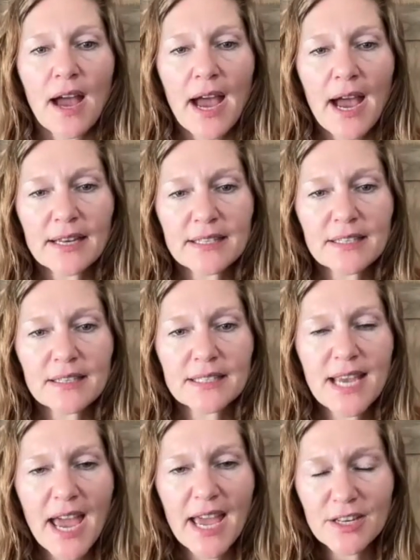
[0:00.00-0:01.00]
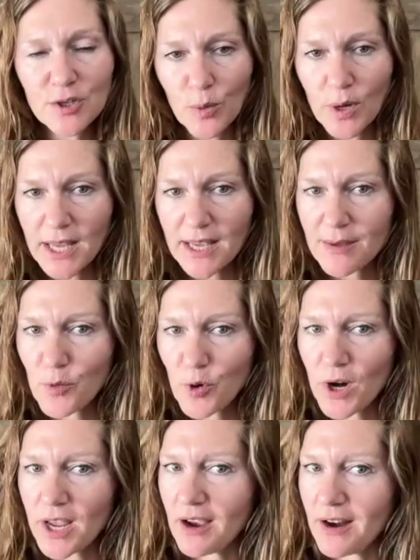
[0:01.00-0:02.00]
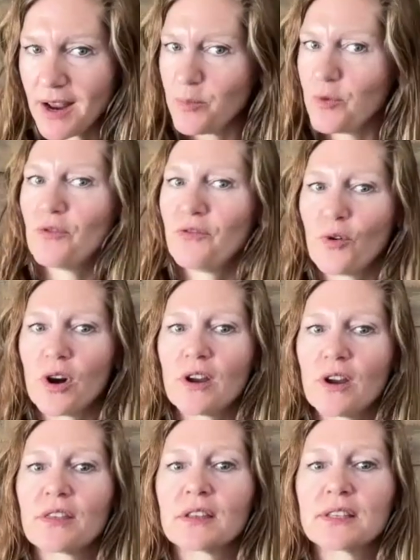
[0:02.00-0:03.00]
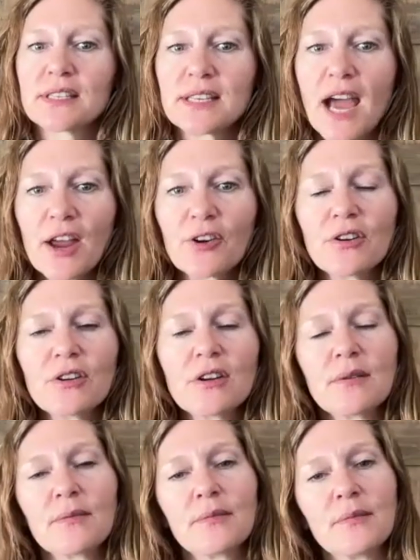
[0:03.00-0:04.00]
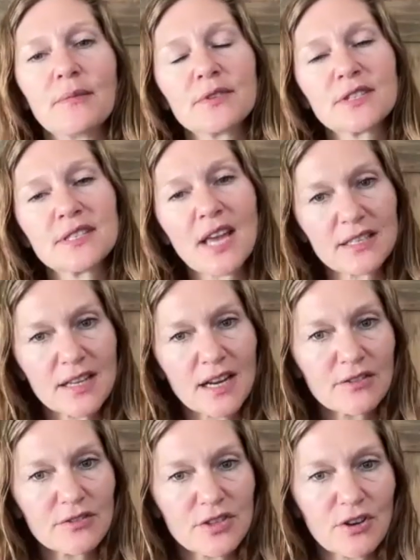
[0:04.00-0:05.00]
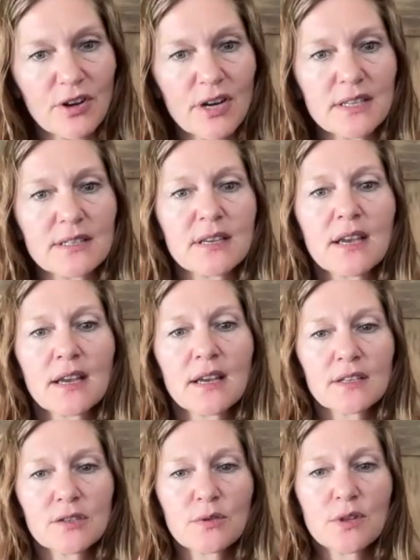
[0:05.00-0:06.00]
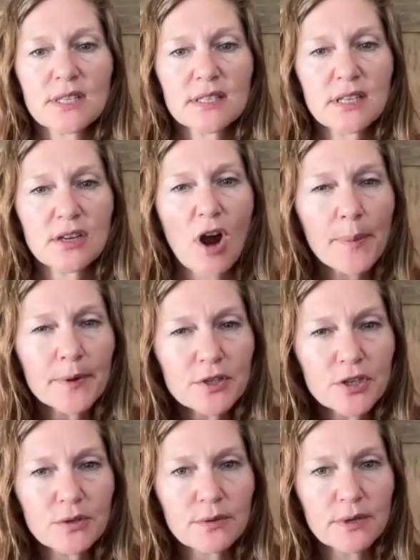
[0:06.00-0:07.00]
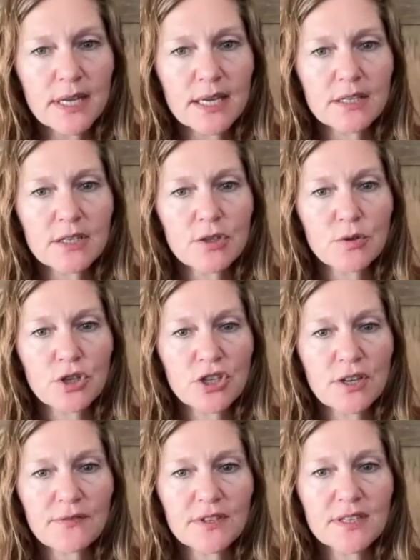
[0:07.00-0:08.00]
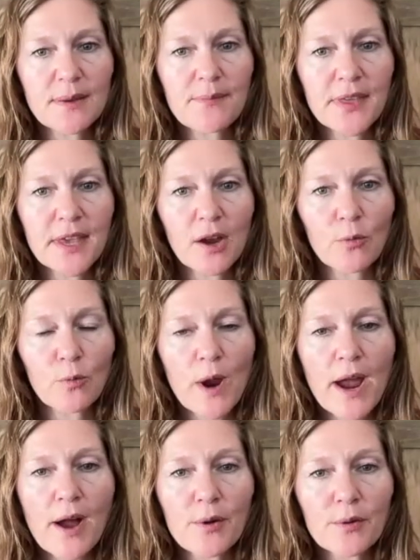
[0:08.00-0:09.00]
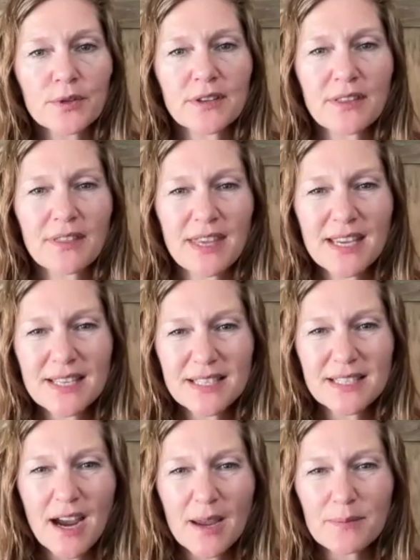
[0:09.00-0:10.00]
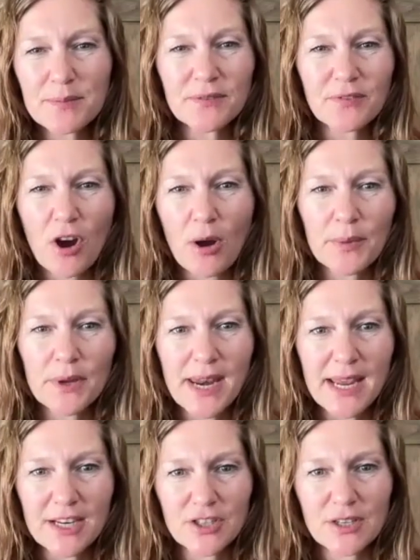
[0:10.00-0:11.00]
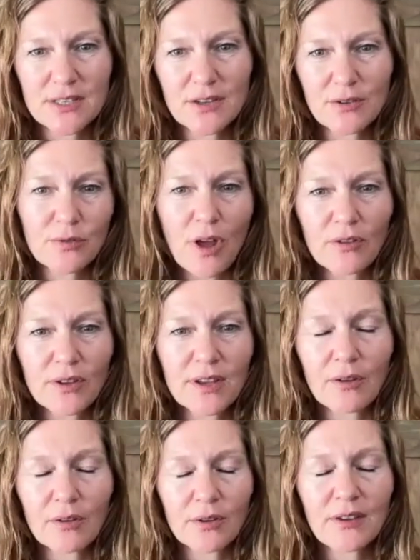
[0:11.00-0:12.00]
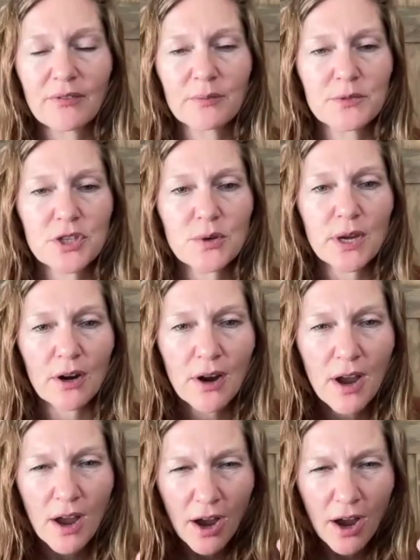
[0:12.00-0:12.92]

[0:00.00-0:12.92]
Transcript: At 10:20 in the morning on April 4th, Saturn sextiles Uranus. So this is an opportunity to shift something around these types of combinations. I'll give them to you here.